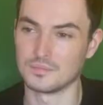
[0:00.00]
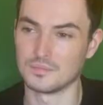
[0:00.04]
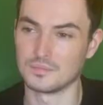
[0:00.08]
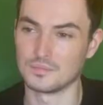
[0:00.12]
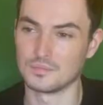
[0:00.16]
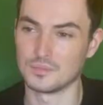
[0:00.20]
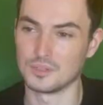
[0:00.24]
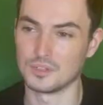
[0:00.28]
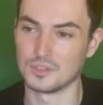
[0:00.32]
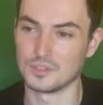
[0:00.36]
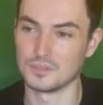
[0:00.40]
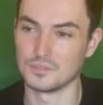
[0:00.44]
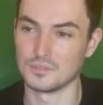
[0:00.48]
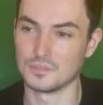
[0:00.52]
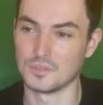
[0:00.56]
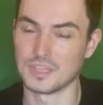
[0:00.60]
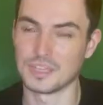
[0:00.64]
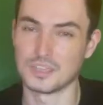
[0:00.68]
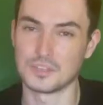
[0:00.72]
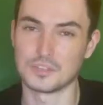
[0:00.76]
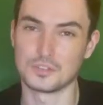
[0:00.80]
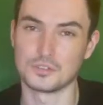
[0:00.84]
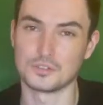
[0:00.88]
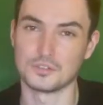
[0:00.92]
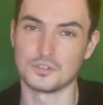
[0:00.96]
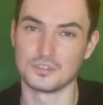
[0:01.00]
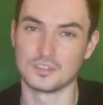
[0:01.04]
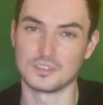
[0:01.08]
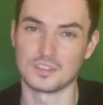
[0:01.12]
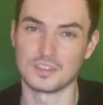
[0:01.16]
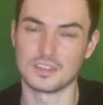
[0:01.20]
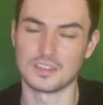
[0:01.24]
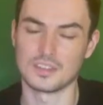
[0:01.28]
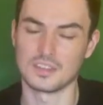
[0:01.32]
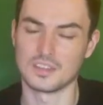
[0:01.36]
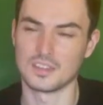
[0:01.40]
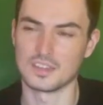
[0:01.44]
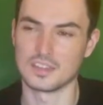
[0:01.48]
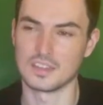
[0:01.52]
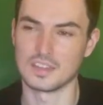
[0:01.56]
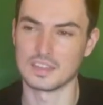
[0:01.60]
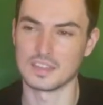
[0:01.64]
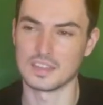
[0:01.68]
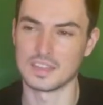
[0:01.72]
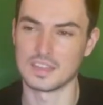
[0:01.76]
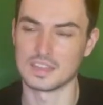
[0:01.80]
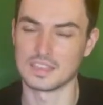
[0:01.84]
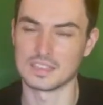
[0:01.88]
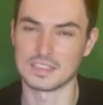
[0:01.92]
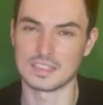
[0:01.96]
mon, make sure that
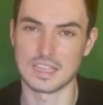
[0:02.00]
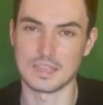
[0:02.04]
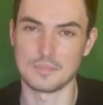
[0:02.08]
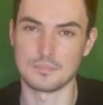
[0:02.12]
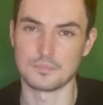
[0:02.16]
they're the same